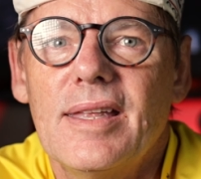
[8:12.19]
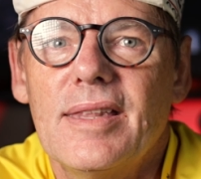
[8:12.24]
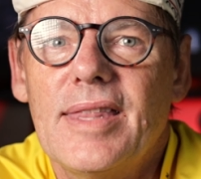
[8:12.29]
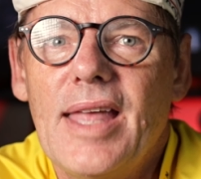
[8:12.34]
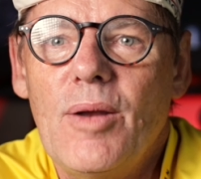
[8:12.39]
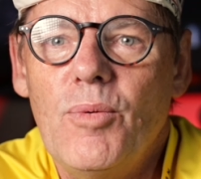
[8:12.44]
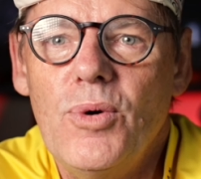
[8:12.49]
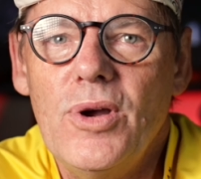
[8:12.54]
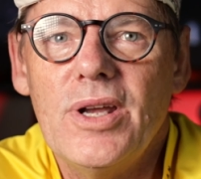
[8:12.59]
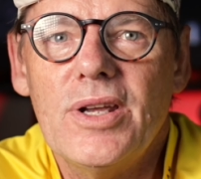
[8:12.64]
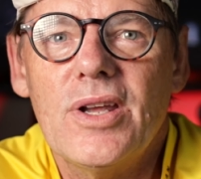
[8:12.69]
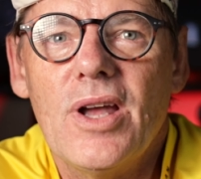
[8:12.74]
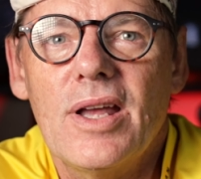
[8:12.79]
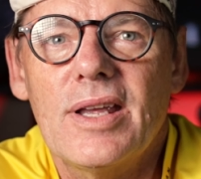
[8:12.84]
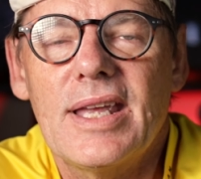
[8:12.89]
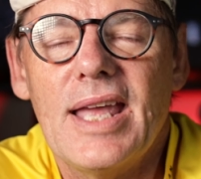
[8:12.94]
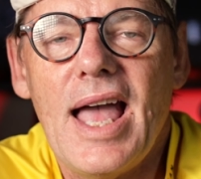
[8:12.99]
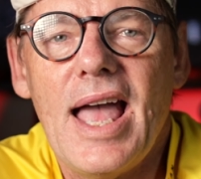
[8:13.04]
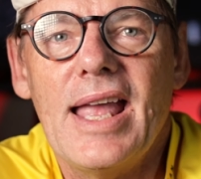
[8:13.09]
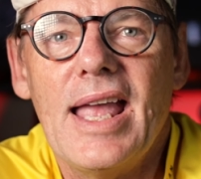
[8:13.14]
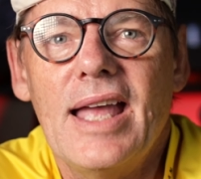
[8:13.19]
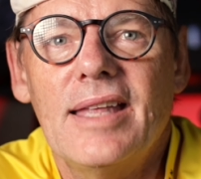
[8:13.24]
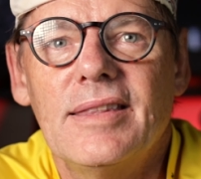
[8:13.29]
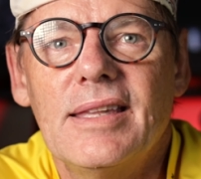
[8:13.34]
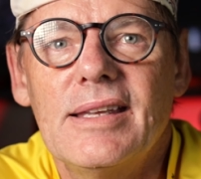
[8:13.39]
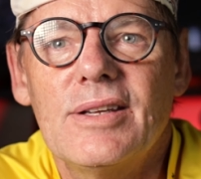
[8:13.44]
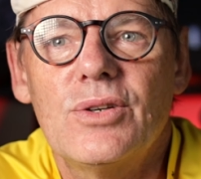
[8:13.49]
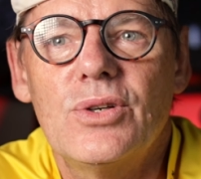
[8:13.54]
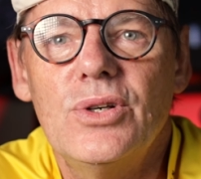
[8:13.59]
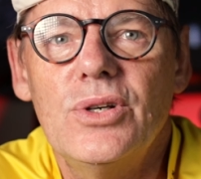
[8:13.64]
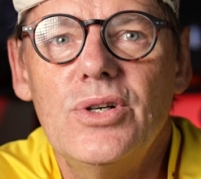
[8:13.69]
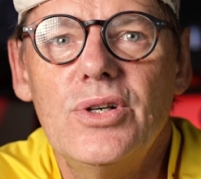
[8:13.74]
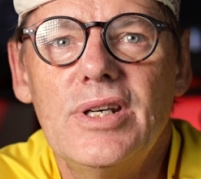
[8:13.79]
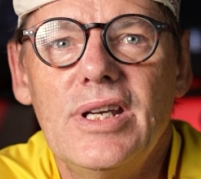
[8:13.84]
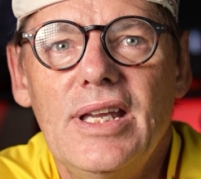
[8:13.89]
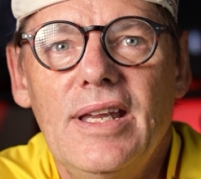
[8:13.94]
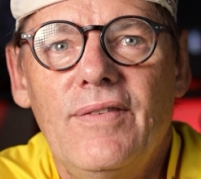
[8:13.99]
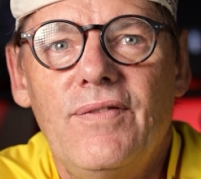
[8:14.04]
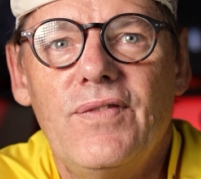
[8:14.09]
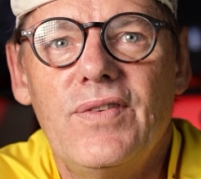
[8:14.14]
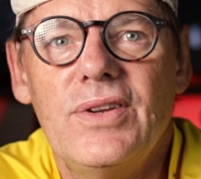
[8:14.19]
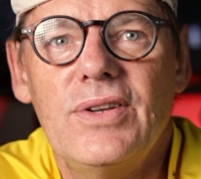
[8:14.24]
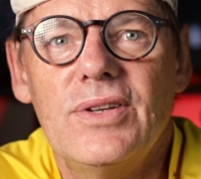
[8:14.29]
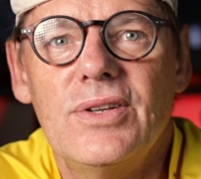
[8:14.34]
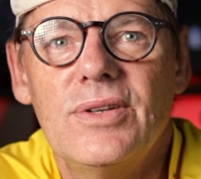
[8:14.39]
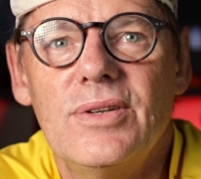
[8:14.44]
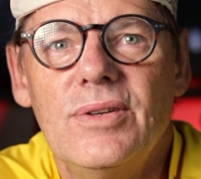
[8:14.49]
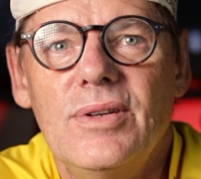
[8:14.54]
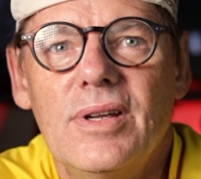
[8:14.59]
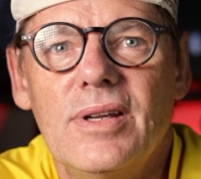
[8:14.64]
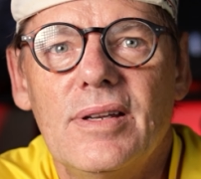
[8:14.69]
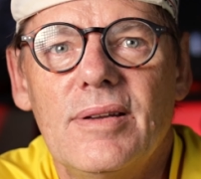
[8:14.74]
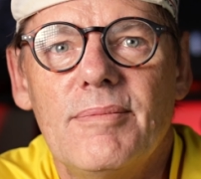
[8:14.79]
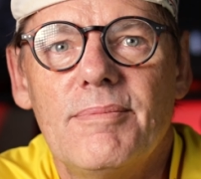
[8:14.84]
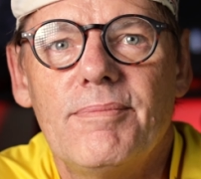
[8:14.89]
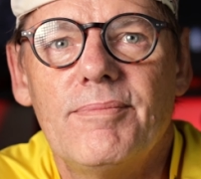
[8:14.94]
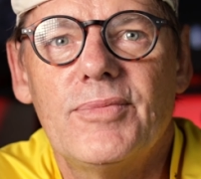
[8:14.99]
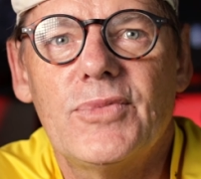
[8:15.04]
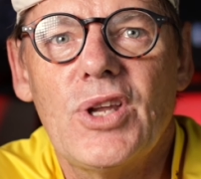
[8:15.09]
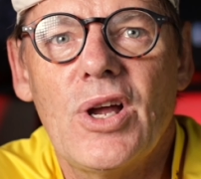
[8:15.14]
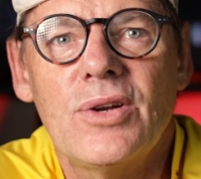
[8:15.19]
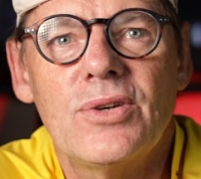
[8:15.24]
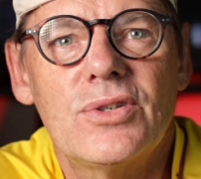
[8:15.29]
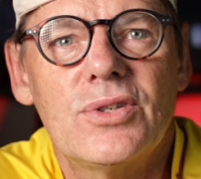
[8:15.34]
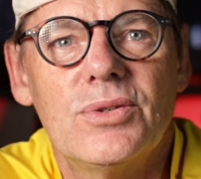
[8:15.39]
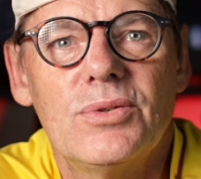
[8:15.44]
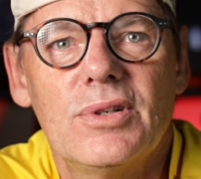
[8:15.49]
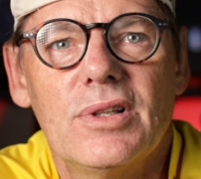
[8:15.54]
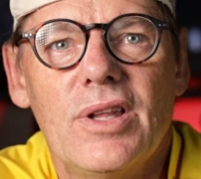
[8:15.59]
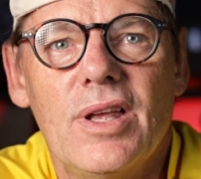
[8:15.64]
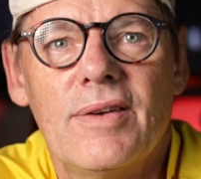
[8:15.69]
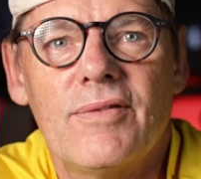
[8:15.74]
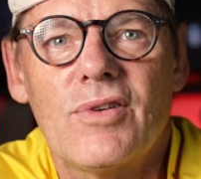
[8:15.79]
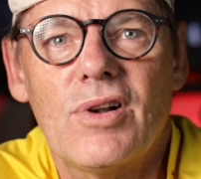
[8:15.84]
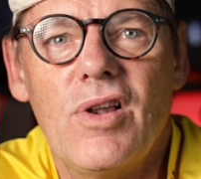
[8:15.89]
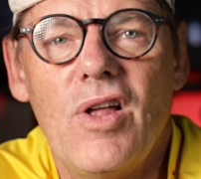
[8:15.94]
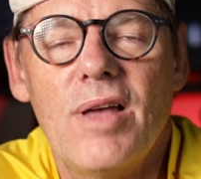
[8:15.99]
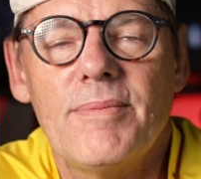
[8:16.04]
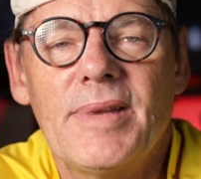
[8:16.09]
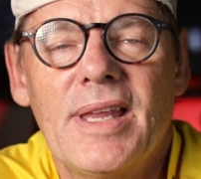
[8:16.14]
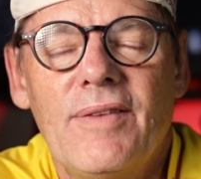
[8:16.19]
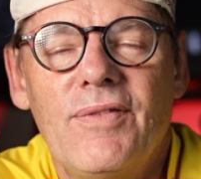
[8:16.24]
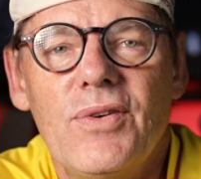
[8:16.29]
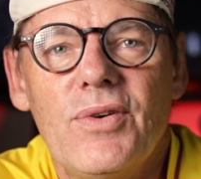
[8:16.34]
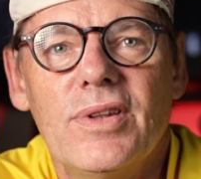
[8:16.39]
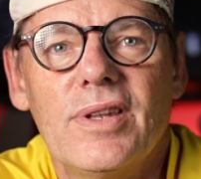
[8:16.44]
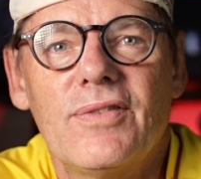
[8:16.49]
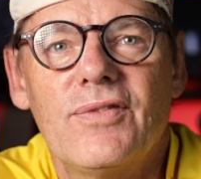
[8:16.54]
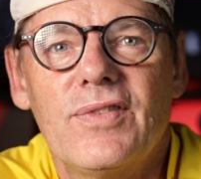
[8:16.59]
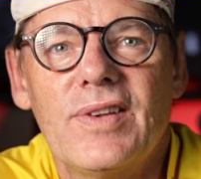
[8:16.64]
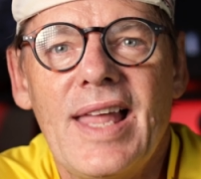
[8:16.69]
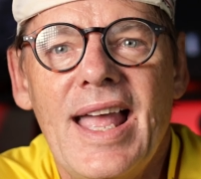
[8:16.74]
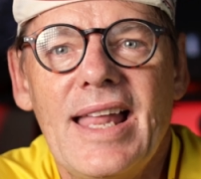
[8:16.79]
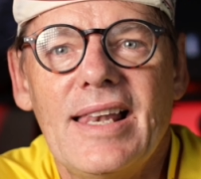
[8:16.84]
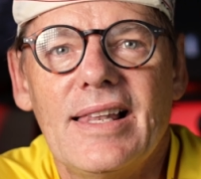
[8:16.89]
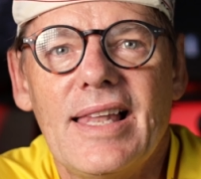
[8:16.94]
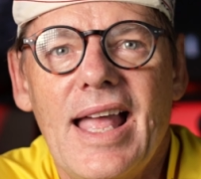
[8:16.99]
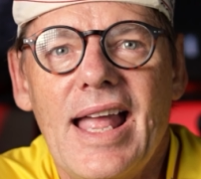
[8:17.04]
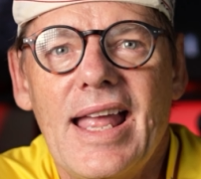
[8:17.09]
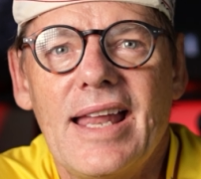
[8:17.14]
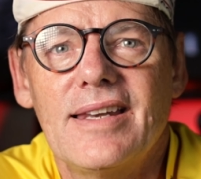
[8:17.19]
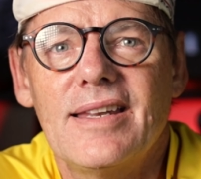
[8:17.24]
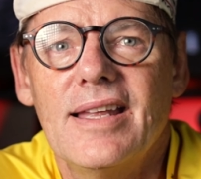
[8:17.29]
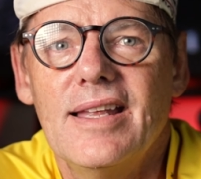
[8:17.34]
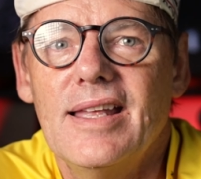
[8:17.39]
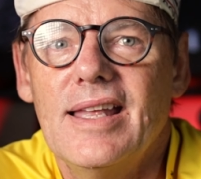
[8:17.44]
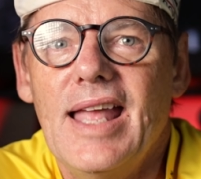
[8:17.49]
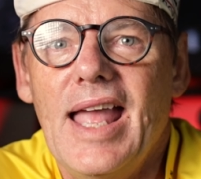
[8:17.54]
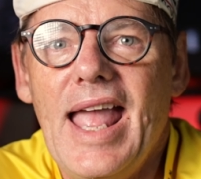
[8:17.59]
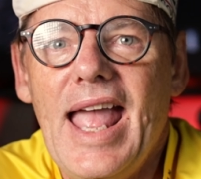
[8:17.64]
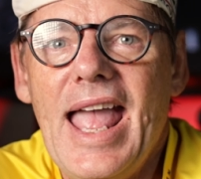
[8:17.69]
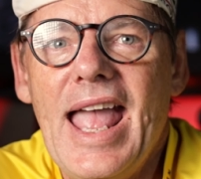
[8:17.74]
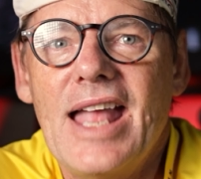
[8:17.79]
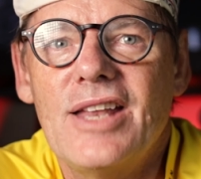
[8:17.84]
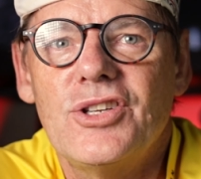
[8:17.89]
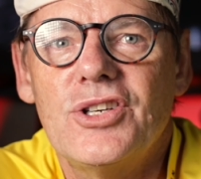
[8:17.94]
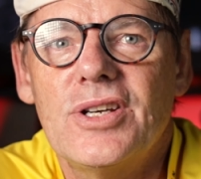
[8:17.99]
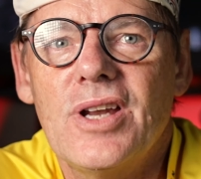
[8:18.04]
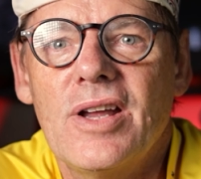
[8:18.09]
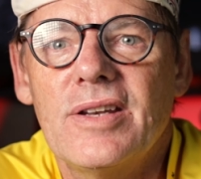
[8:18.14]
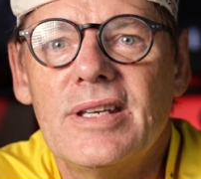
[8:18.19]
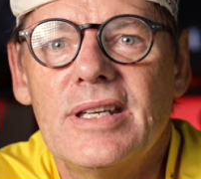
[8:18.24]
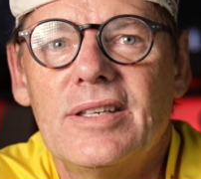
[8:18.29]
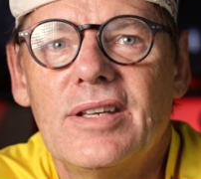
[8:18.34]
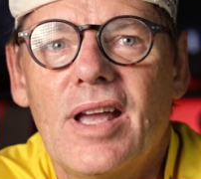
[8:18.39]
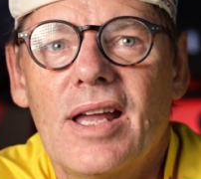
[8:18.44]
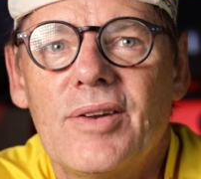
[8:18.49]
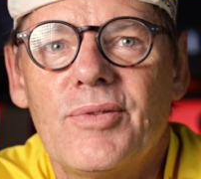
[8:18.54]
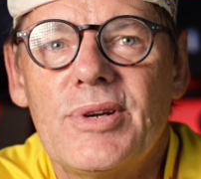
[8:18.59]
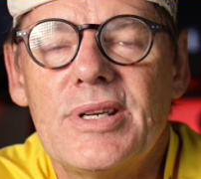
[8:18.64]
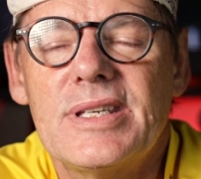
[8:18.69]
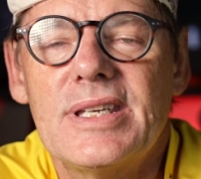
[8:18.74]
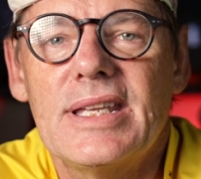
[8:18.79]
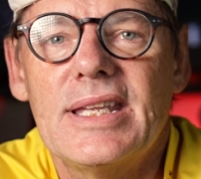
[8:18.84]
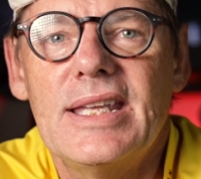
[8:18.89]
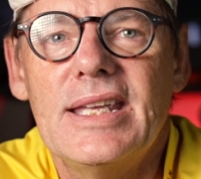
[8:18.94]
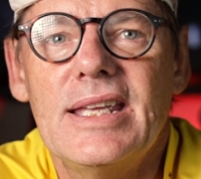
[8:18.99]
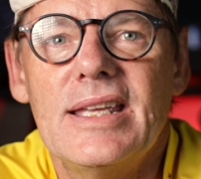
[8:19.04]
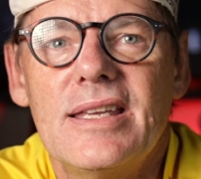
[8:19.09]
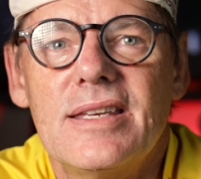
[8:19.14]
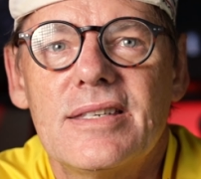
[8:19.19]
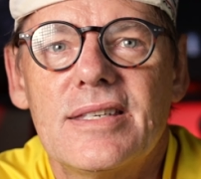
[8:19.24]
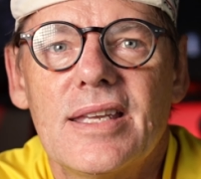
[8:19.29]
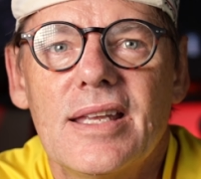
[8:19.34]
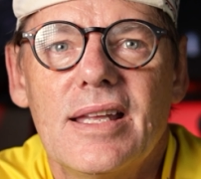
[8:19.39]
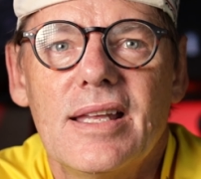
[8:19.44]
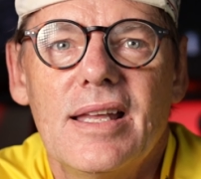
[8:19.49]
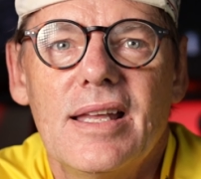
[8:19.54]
They work okay, and they're good if you don't do a lot of climbing. If you're on the flat land and you don't need to go to easy gears,